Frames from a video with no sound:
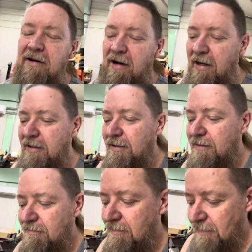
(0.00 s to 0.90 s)
on
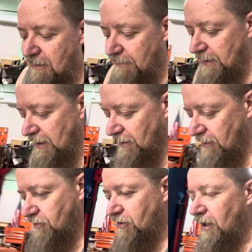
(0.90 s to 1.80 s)
the
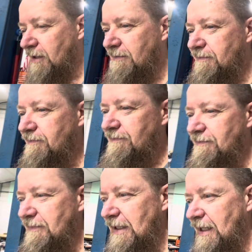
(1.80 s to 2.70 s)
Haul truck.
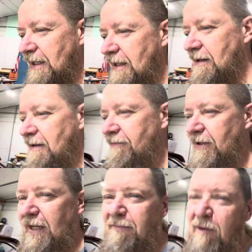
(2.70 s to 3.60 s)

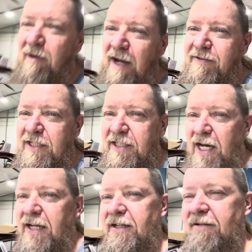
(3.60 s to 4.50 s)
Forgive my wife, she's
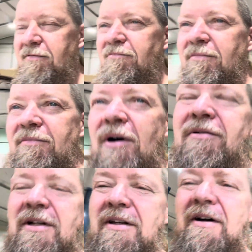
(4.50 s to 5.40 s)
out here
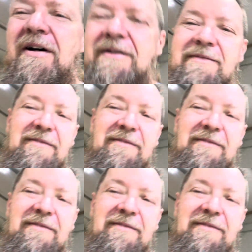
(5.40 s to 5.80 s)
mowing the lawn.